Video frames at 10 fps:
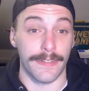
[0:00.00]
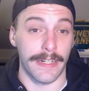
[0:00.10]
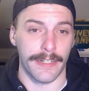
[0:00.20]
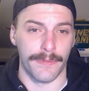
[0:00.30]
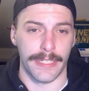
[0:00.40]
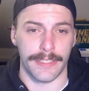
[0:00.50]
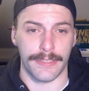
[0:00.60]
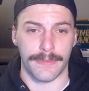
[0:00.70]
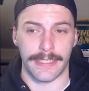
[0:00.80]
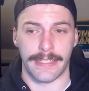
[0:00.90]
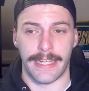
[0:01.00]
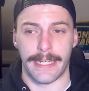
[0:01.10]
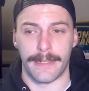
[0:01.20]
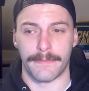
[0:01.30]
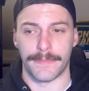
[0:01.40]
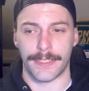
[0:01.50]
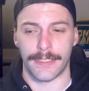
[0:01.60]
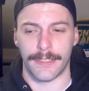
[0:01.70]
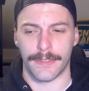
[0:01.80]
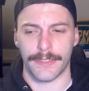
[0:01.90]
finding ways to win games.
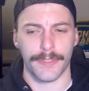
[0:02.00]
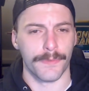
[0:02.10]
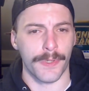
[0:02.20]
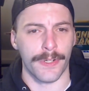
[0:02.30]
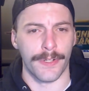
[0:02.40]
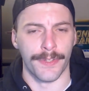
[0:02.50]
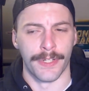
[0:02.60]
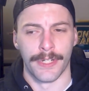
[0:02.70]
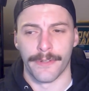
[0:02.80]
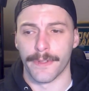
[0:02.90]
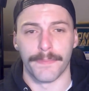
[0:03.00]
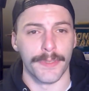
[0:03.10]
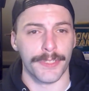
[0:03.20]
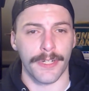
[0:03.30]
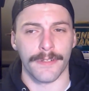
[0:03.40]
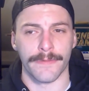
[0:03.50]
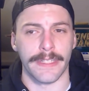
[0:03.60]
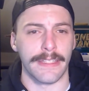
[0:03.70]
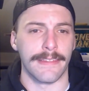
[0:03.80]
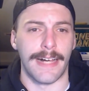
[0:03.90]
There's a world where Bouchard
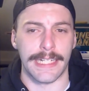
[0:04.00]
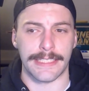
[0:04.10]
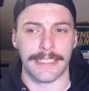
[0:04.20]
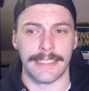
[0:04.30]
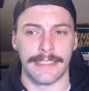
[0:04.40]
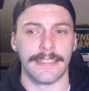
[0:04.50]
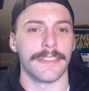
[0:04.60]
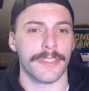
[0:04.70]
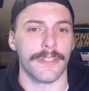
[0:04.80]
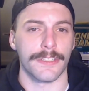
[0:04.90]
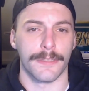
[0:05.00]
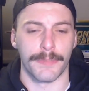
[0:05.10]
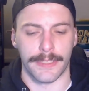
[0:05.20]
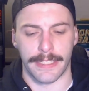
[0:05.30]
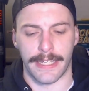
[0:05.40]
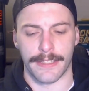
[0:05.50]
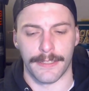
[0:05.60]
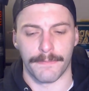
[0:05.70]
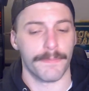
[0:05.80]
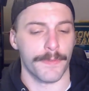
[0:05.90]
really locks in and starts to put
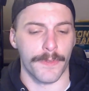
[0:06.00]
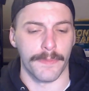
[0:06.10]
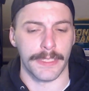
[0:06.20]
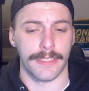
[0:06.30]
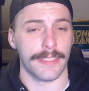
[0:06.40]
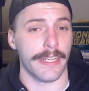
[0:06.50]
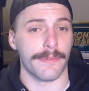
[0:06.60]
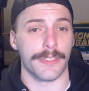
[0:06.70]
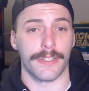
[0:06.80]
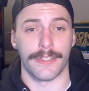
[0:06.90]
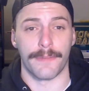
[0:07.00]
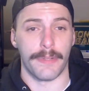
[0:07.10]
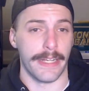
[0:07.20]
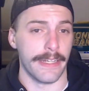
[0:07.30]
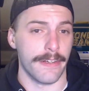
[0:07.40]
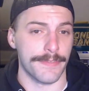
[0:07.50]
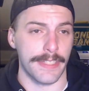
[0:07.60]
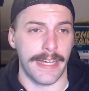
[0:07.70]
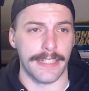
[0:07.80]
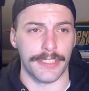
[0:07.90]
together performances like we saw in the
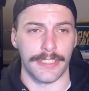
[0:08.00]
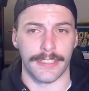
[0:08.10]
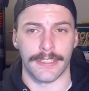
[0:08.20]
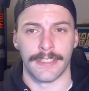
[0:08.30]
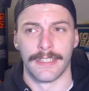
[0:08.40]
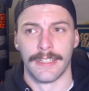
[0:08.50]
playoffs last year.